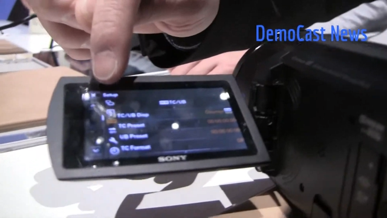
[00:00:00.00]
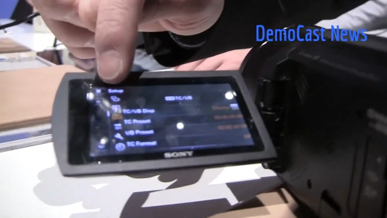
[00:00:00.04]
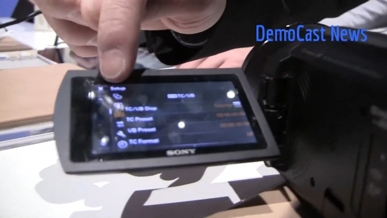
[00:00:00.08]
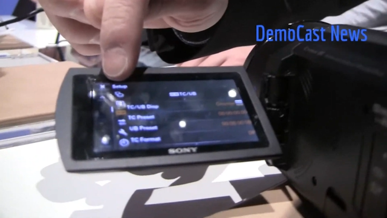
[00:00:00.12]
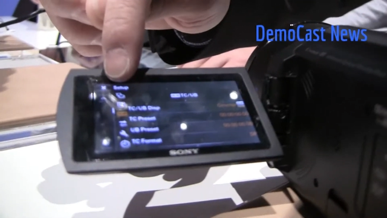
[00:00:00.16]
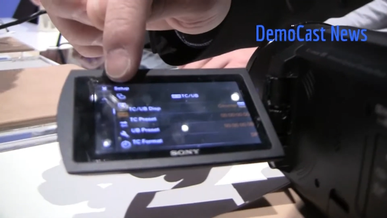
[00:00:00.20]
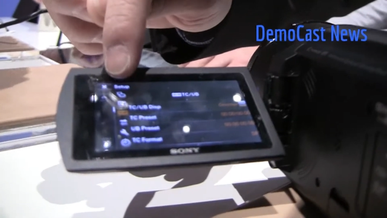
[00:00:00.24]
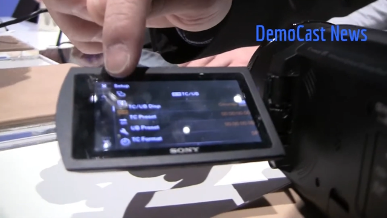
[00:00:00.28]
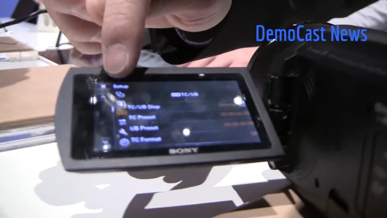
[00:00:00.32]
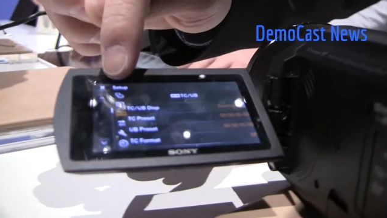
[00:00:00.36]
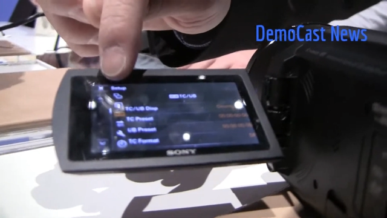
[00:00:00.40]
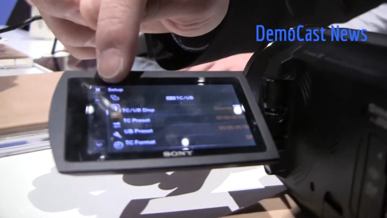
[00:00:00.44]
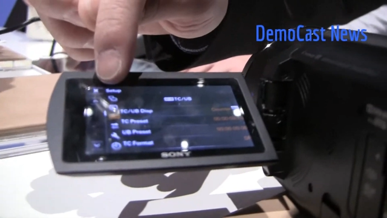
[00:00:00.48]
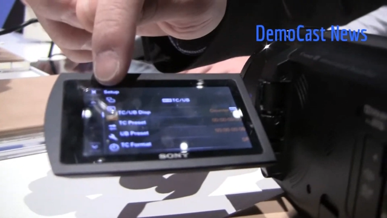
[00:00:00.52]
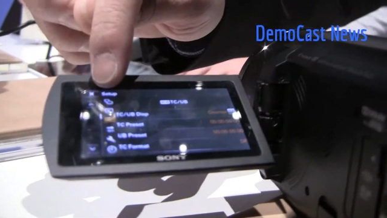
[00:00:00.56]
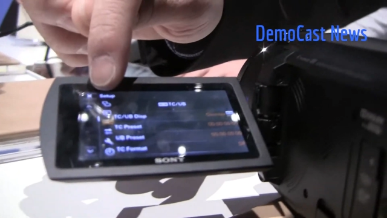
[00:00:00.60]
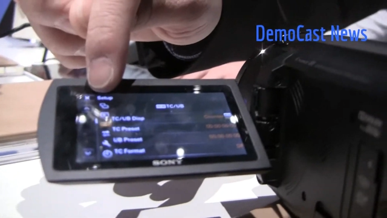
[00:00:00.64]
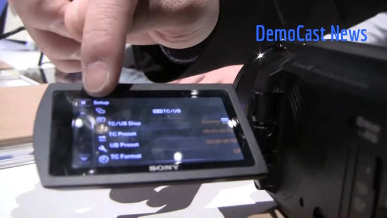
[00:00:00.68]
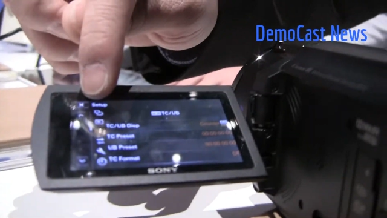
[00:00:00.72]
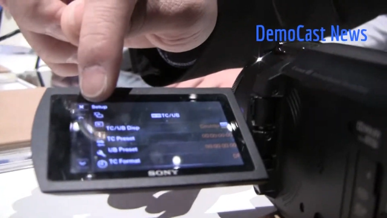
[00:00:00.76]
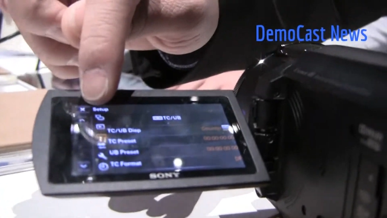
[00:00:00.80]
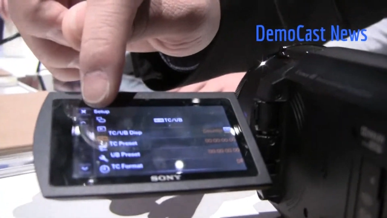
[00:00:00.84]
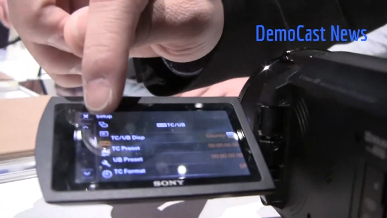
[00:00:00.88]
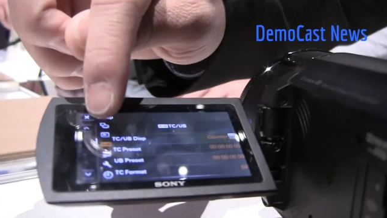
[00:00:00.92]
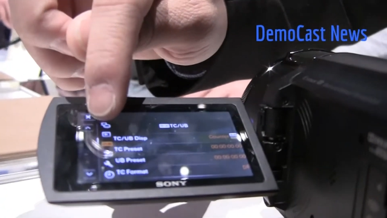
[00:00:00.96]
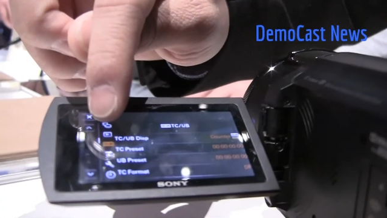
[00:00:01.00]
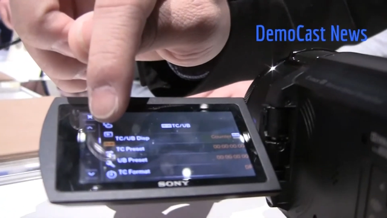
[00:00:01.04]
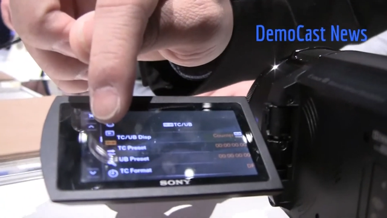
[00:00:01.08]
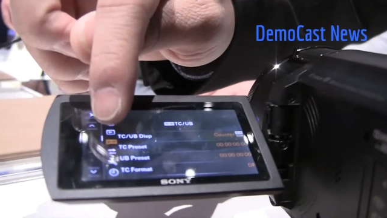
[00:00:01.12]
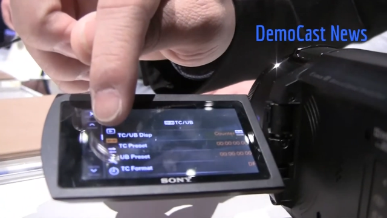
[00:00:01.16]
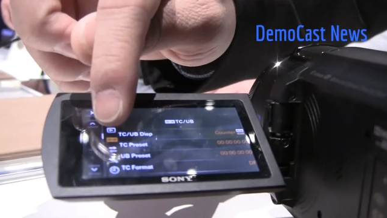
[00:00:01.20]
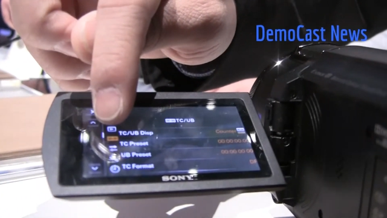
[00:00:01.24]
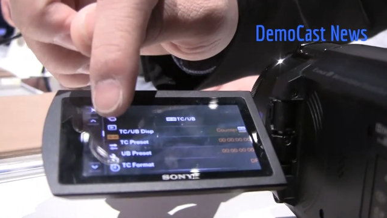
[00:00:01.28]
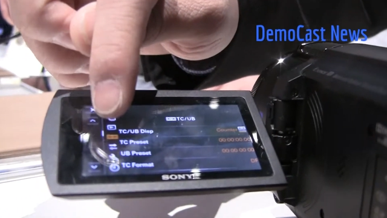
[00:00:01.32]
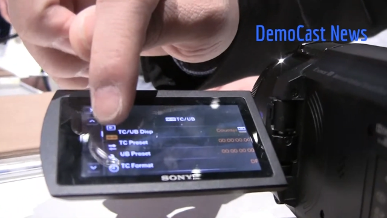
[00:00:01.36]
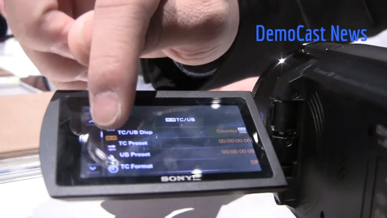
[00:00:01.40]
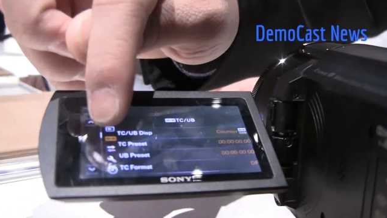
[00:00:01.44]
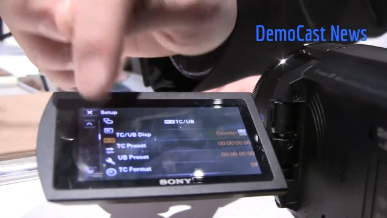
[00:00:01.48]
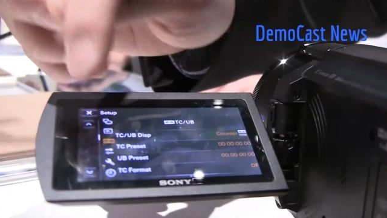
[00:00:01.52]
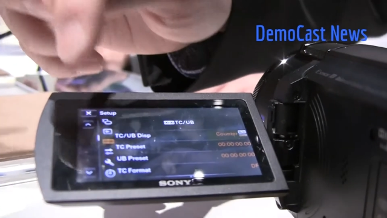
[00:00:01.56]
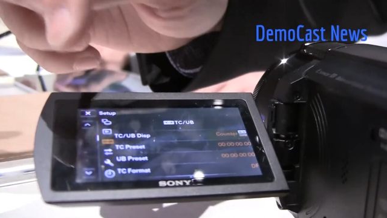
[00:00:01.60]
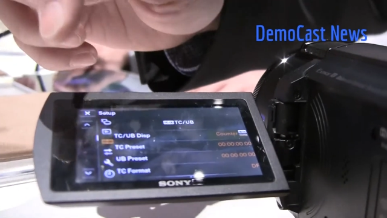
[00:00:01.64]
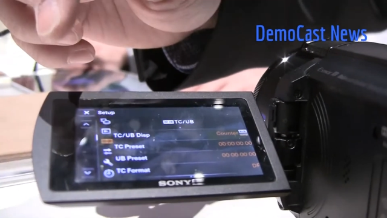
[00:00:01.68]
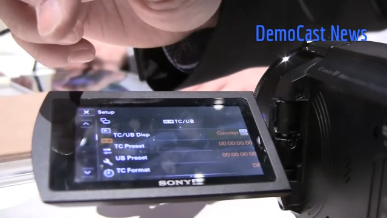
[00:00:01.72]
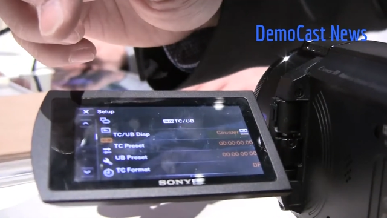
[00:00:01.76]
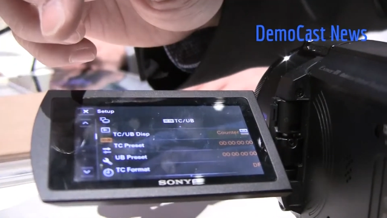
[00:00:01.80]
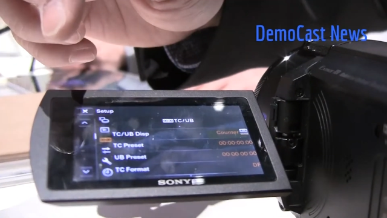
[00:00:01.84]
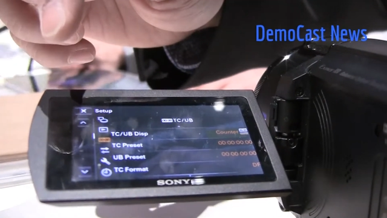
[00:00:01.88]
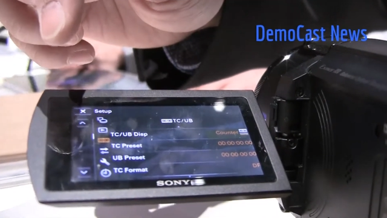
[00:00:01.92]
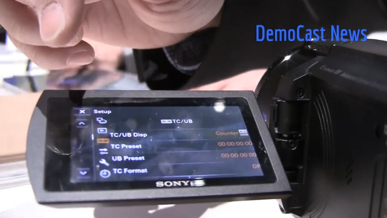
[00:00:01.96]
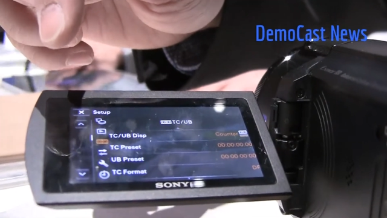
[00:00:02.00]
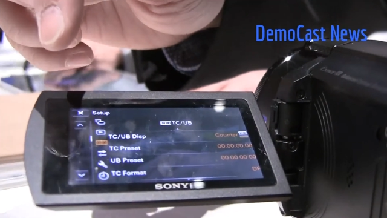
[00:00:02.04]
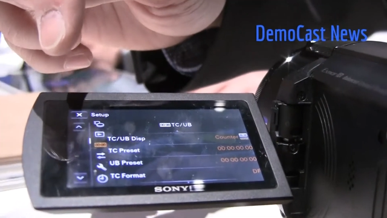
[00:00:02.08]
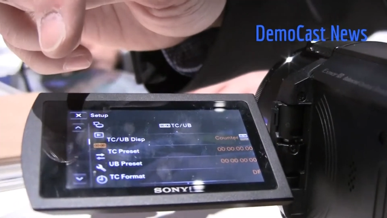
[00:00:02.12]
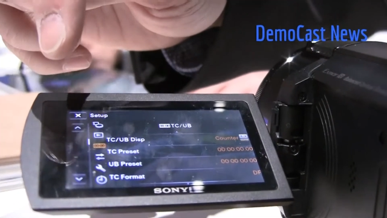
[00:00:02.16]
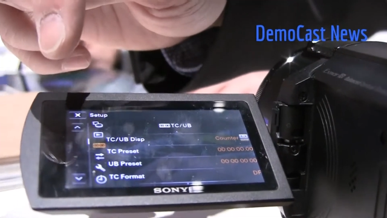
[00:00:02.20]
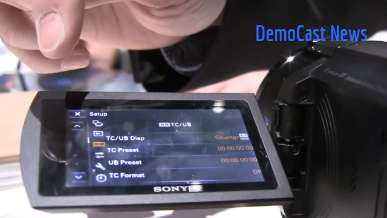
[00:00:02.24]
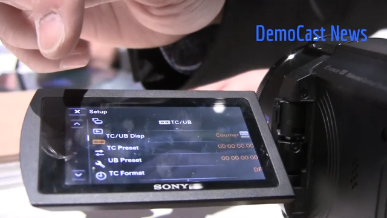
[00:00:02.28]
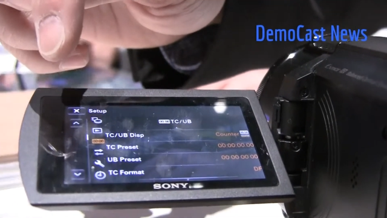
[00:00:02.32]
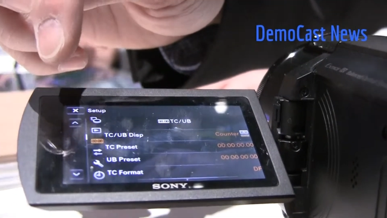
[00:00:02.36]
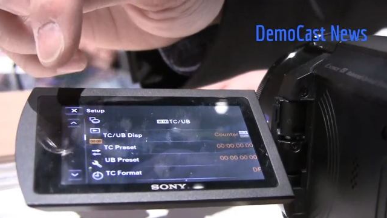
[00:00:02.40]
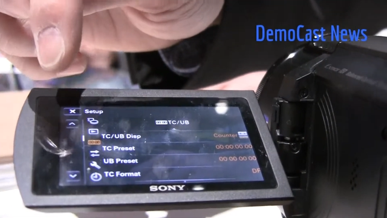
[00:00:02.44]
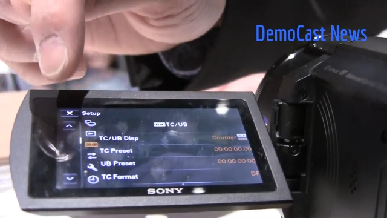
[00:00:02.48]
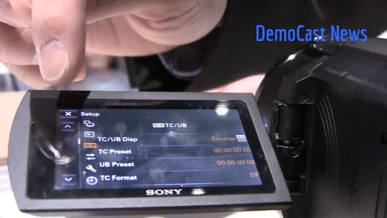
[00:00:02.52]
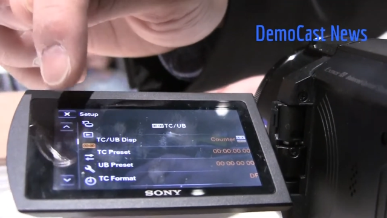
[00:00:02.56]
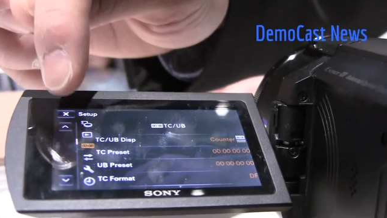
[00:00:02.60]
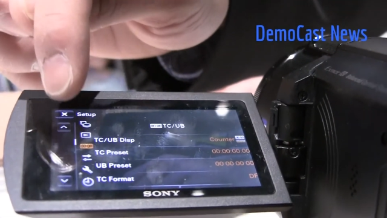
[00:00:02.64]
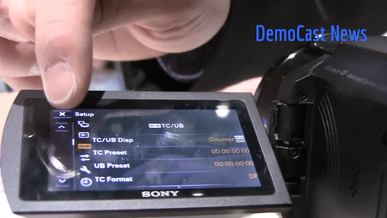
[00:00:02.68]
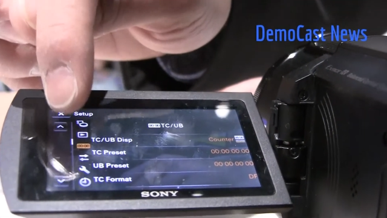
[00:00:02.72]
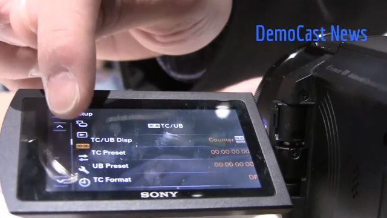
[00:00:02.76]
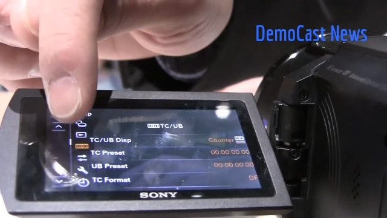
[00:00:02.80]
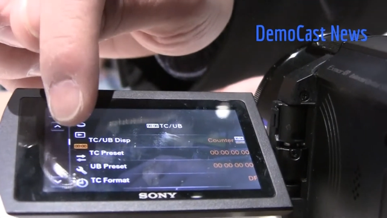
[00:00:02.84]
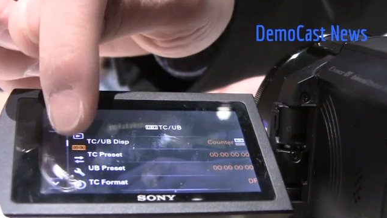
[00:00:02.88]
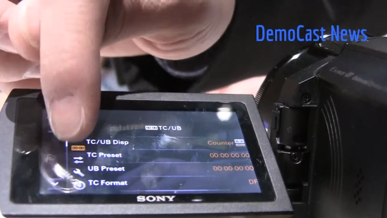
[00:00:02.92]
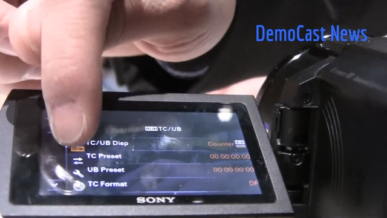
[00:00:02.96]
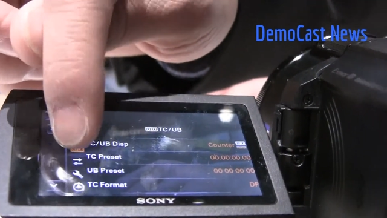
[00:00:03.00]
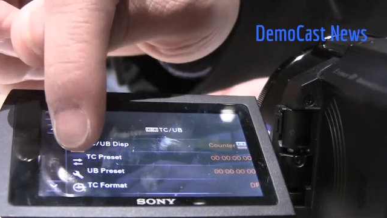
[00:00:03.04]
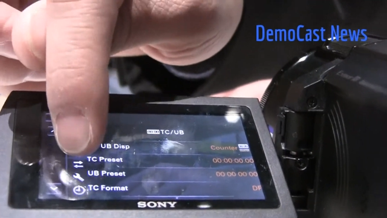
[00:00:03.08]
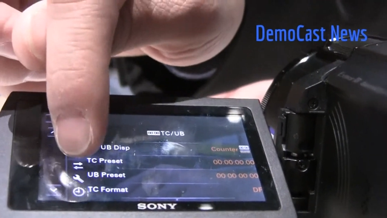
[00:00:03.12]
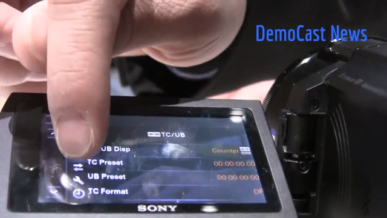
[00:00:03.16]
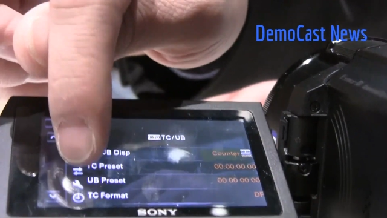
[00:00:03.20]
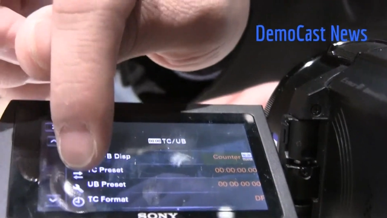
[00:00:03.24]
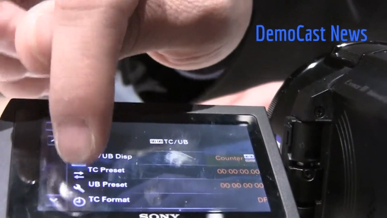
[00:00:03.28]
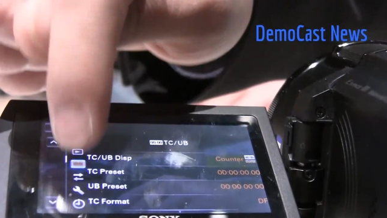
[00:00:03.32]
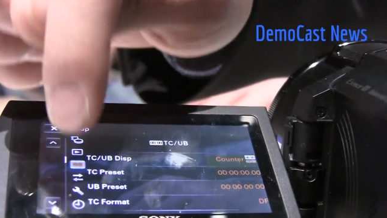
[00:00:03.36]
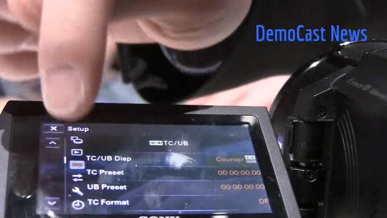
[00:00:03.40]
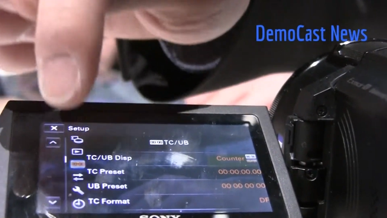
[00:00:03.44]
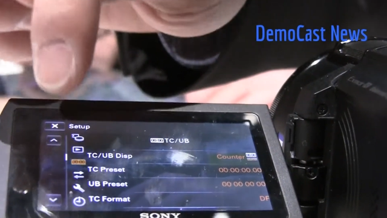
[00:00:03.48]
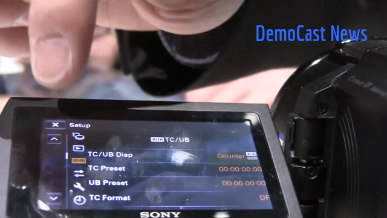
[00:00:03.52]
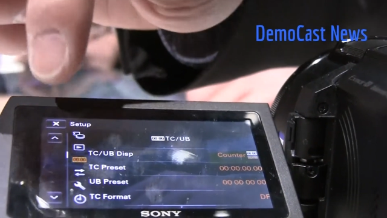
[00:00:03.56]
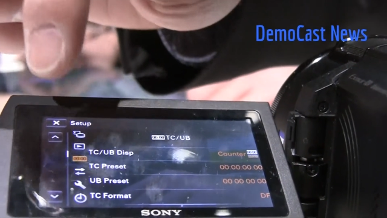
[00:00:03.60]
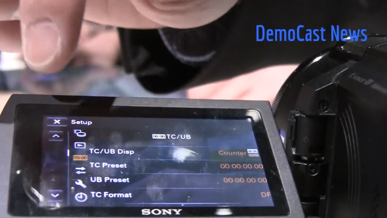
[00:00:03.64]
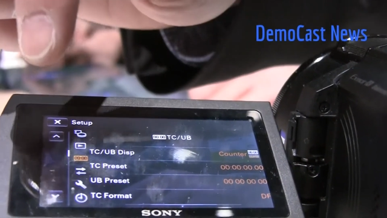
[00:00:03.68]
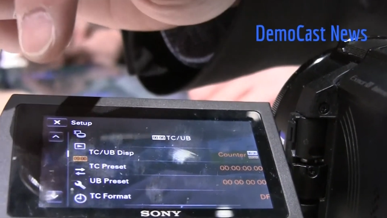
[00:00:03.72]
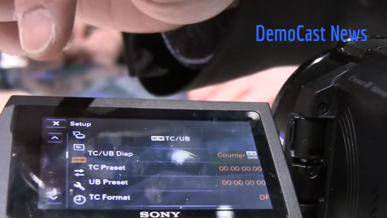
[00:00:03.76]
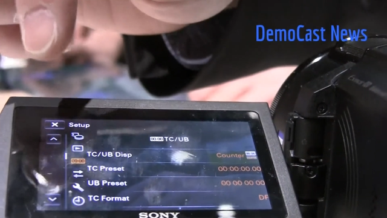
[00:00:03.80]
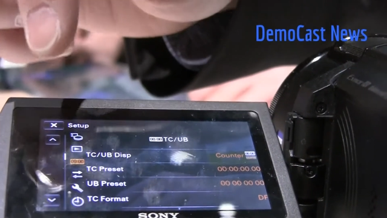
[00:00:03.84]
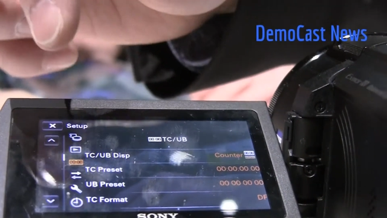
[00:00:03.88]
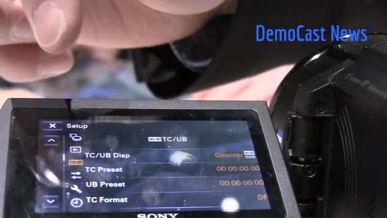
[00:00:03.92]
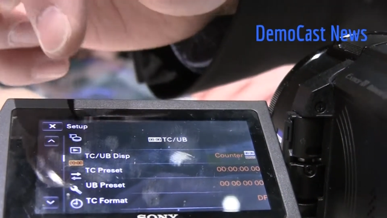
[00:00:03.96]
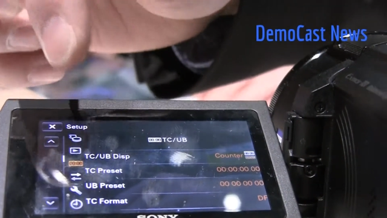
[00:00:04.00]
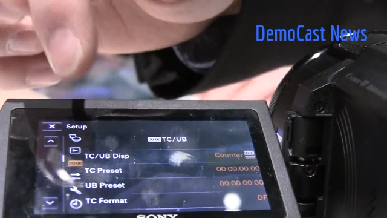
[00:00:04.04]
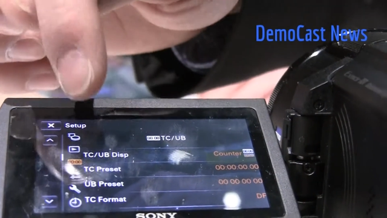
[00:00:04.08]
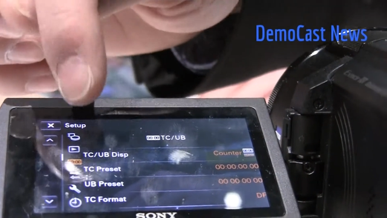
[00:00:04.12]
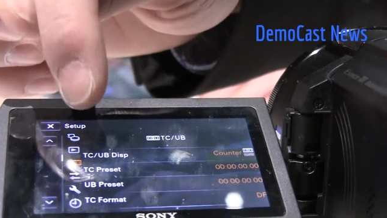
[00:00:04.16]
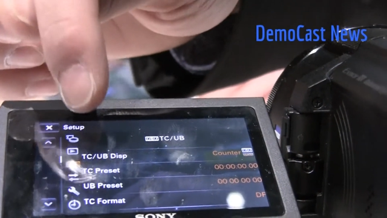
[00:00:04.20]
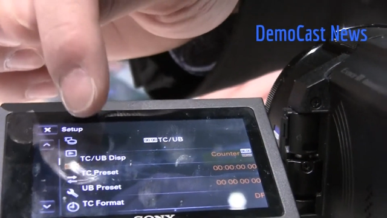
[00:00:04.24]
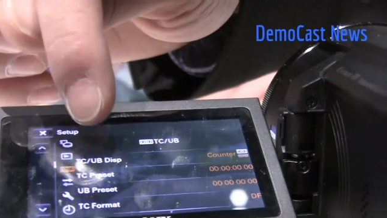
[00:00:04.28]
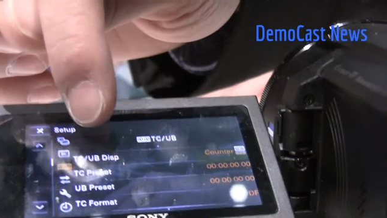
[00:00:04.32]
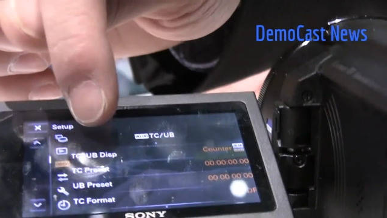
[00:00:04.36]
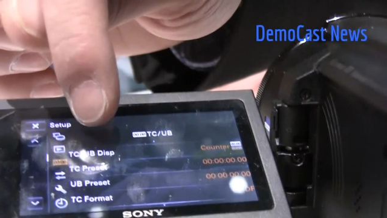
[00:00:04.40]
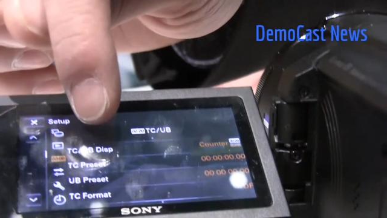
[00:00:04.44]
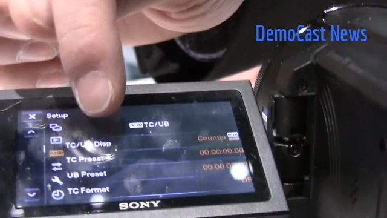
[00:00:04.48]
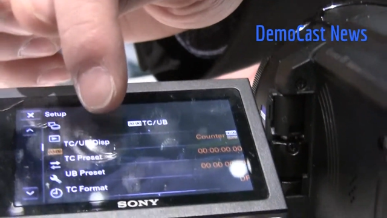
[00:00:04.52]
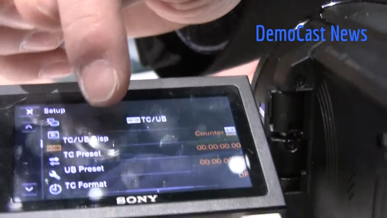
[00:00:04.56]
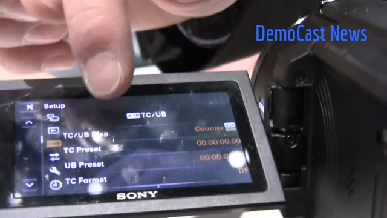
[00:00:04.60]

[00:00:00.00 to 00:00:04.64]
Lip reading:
(no speaker visible)